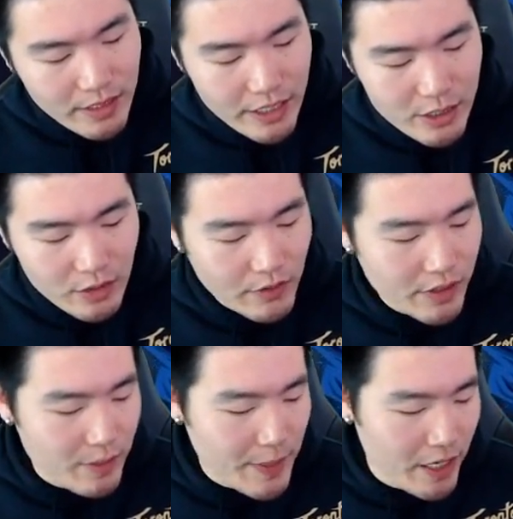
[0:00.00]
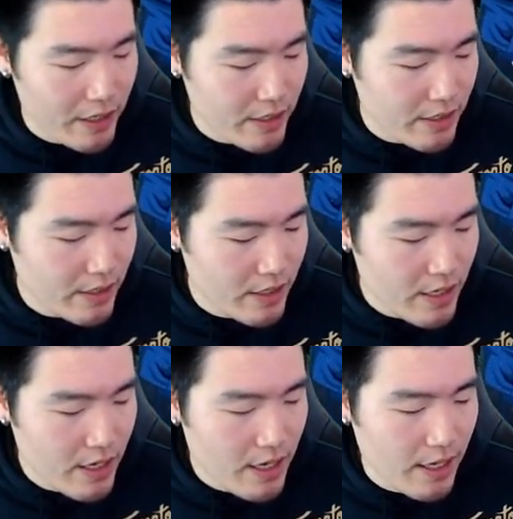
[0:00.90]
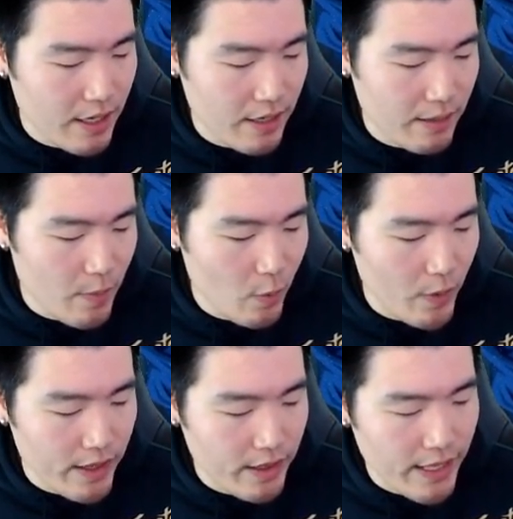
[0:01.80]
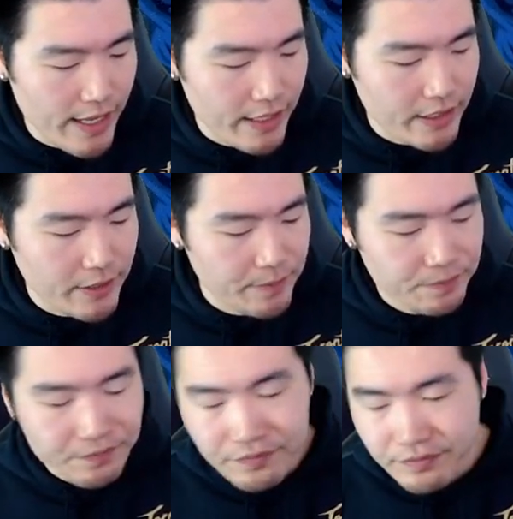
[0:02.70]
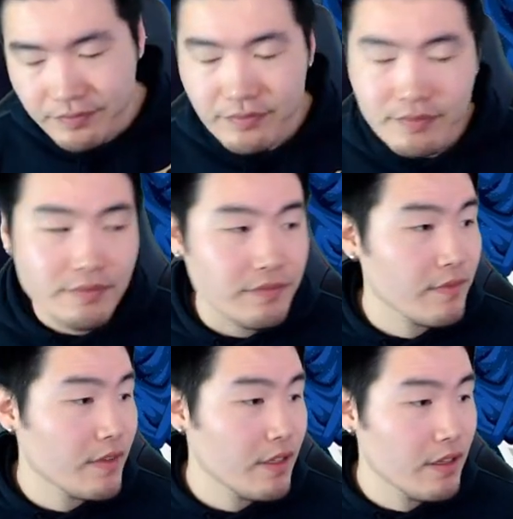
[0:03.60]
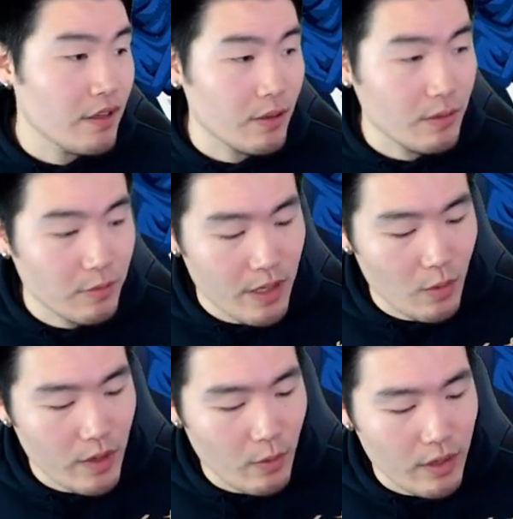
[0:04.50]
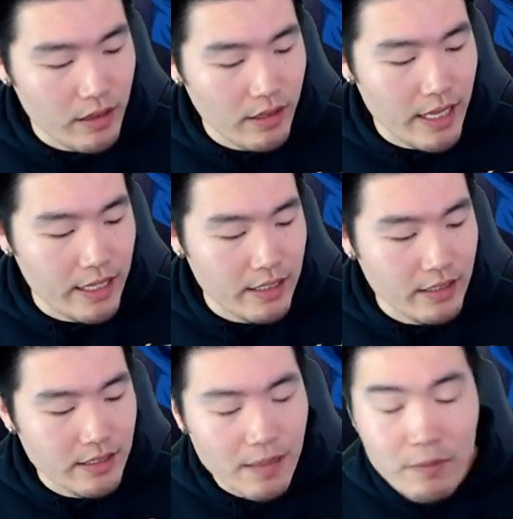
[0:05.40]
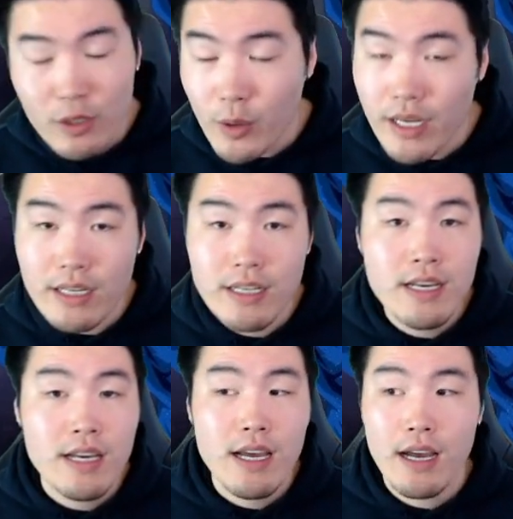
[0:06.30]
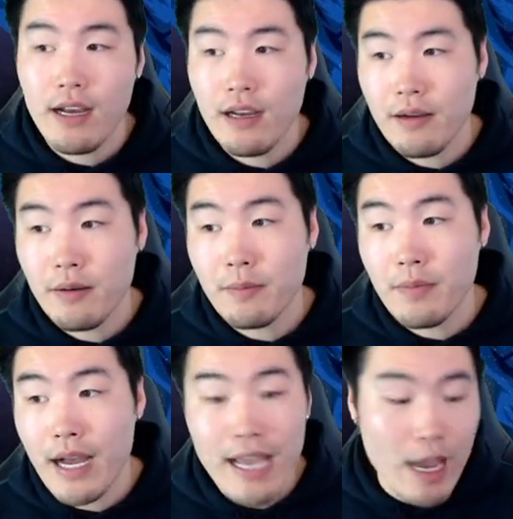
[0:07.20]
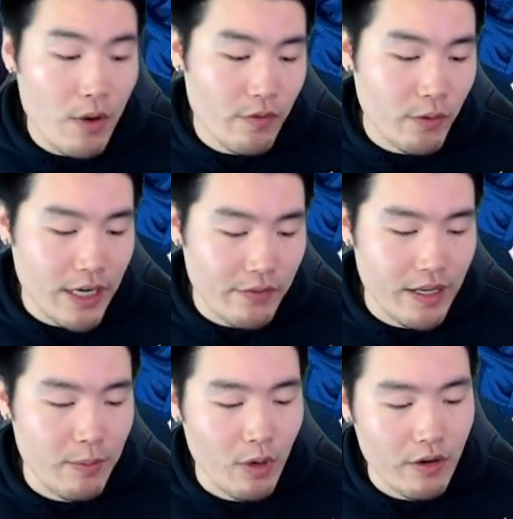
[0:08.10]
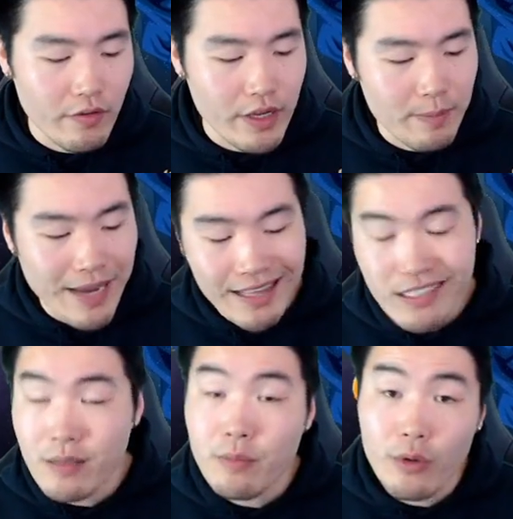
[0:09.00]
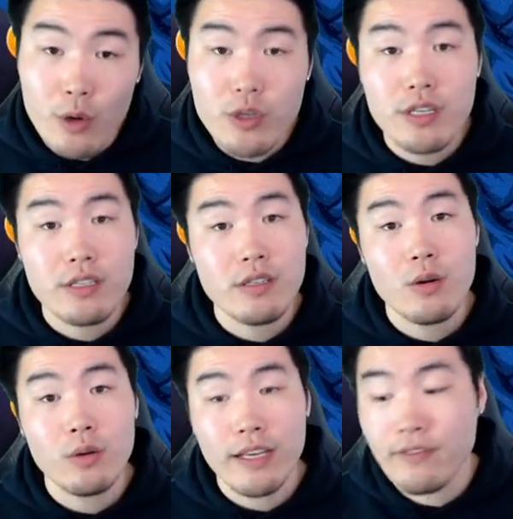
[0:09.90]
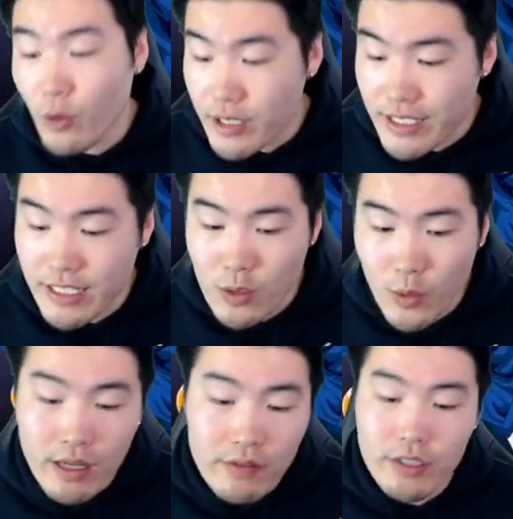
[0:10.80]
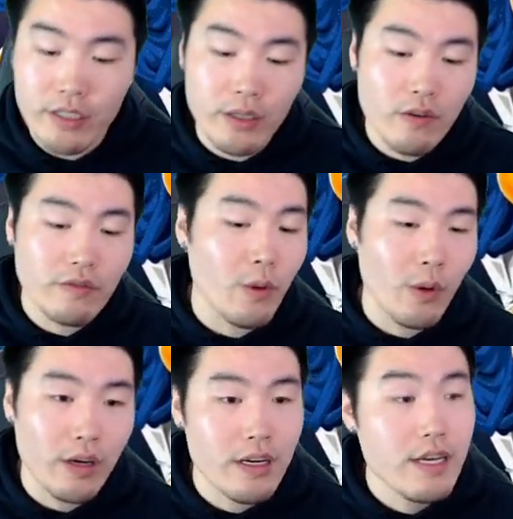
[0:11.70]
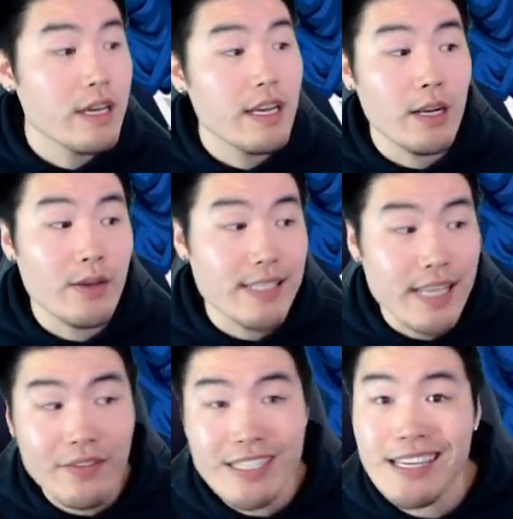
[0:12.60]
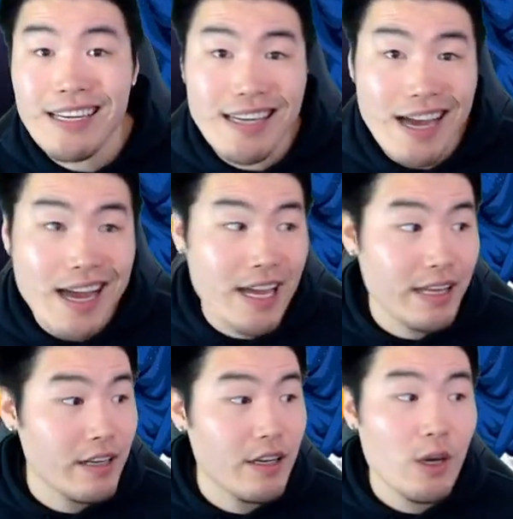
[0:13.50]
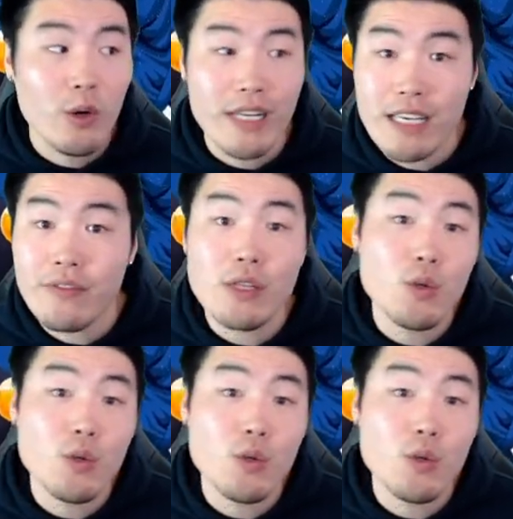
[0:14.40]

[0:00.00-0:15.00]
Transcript: additional for her, to be honest. Um, with like, you know, with, with like some crit. Um, I, I went for definitely a more of a balanced approach. So like fourteen, twelve, you could go for, you know, seventeen, nine, or even